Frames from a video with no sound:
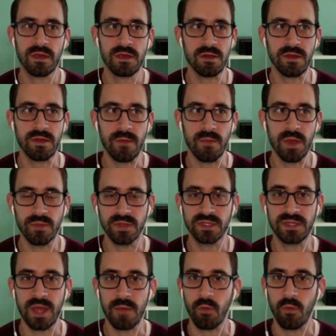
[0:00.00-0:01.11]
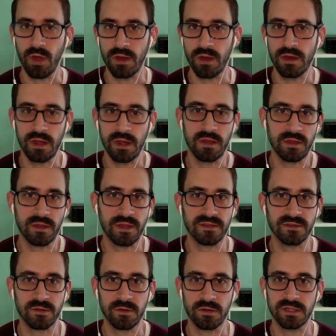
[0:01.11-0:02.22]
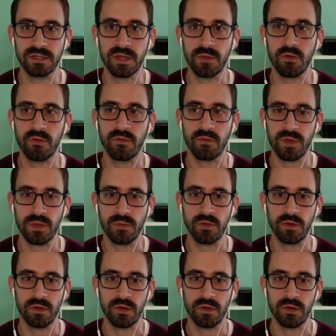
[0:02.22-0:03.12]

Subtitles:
That might be step one, and I think that's certainly step one for people. And